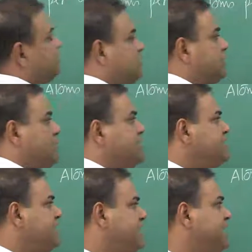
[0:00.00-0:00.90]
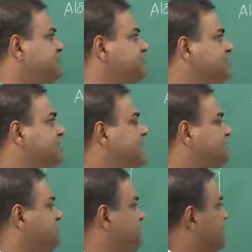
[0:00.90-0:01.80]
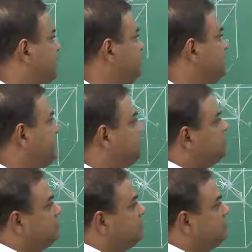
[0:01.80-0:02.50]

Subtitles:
of that plane, A is the lattice parameter.